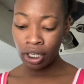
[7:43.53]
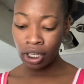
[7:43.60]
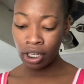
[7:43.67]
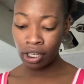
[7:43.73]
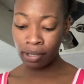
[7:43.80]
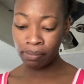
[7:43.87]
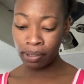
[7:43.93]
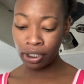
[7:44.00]

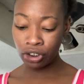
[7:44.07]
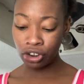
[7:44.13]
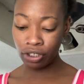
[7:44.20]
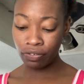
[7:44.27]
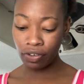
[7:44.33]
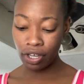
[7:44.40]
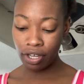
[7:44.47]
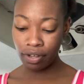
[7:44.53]
And bitch, she
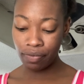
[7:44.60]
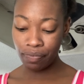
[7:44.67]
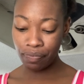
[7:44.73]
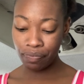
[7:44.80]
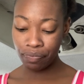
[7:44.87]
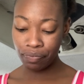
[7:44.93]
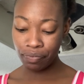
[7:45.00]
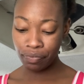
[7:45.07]
fell.
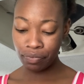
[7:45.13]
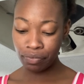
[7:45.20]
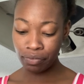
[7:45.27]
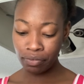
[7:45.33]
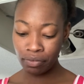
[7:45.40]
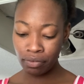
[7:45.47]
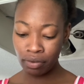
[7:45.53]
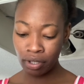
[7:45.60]

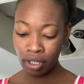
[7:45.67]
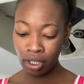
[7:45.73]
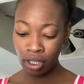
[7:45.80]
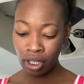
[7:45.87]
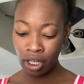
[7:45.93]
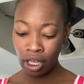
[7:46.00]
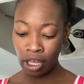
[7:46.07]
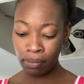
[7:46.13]

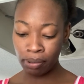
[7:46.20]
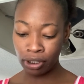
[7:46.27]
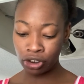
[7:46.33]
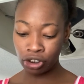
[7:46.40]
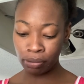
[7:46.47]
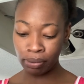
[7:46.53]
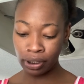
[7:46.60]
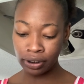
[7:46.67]
And bitch, she
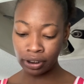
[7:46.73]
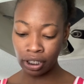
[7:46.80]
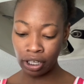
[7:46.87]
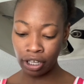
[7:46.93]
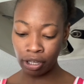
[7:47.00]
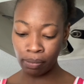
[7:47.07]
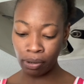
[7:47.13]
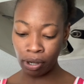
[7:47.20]
busted her
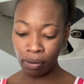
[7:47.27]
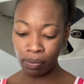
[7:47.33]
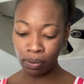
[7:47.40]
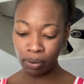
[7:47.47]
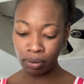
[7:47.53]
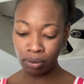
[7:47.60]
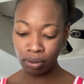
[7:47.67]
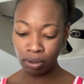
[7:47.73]
elbow open.
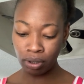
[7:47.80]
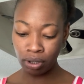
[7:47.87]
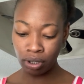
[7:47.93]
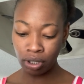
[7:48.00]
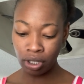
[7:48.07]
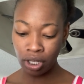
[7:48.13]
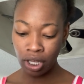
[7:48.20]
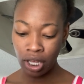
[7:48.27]

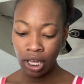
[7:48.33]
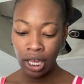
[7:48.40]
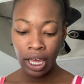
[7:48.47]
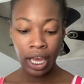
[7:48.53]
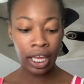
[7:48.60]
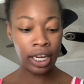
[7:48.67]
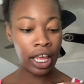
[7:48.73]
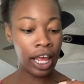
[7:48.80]

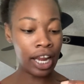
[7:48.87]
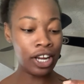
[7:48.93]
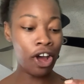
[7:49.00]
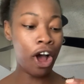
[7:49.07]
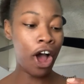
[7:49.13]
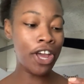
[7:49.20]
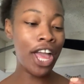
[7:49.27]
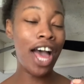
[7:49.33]
And then I know
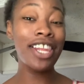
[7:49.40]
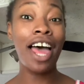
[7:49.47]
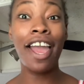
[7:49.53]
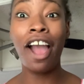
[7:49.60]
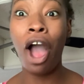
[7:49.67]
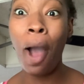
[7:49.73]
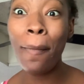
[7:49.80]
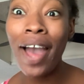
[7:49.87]
all y'all like,
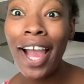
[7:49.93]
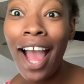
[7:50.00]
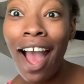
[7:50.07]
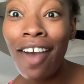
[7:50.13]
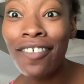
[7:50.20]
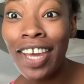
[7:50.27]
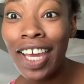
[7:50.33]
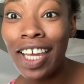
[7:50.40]
oh my
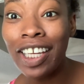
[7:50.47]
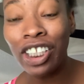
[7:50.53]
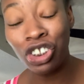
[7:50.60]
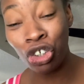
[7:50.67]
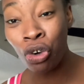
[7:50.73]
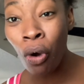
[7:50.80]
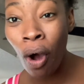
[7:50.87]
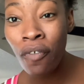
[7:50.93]
God, Vicky, did you
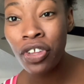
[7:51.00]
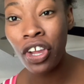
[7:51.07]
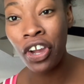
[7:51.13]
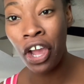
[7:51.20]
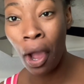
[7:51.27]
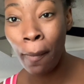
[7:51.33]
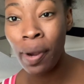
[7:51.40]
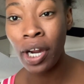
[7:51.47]
go over there and
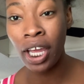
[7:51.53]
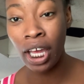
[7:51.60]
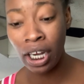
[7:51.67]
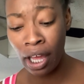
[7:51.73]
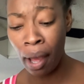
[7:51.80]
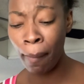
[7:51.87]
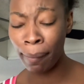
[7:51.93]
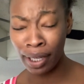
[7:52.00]
help her get
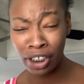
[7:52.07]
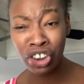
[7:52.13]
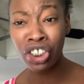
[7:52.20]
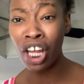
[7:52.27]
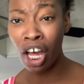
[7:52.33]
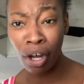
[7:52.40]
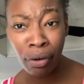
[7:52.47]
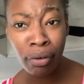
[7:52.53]
up? Bitch,
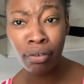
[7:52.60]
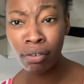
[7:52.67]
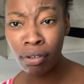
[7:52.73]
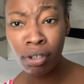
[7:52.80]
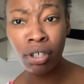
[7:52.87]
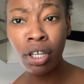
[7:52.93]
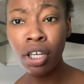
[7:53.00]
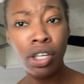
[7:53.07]
no.
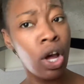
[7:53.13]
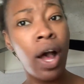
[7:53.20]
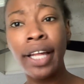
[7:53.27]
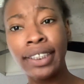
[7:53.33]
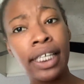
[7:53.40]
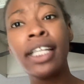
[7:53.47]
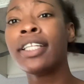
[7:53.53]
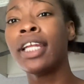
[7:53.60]
No, I
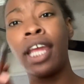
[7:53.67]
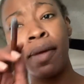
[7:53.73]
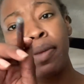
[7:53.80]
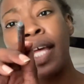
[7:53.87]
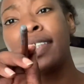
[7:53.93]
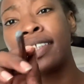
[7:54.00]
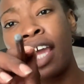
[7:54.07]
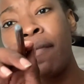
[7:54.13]
didn't. Keep
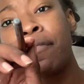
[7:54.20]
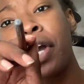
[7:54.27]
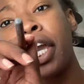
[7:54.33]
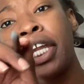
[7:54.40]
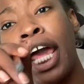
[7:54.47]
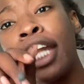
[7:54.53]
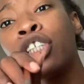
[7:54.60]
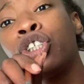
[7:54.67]
that same fucking
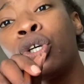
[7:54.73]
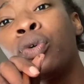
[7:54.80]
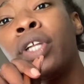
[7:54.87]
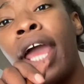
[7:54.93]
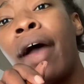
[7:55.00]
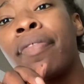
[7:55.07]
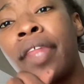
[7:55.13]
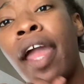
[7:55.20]
attitude
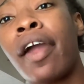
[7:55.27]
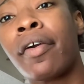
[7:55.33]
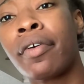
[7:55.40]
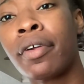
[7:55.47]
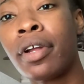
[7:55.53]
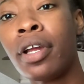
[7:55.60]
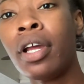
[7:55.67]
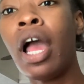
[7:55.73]
down there.
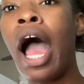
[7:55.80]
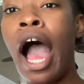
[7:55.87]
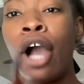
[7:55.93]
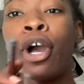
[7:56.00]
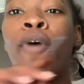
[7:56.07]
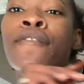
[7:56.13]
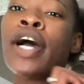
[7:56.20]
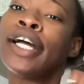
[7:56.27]
I'll
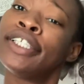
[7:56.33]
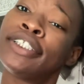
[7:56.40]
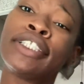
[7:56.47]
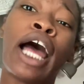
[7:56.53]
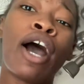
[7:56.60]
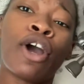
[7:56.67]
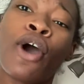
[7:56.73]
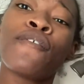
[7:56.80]
go
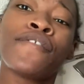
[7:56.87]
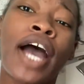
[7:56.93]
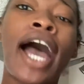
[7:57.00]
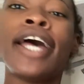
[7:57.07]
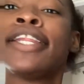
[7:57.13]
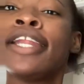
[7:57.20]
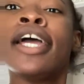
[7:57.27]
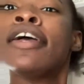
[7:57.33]

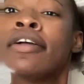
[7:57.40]
find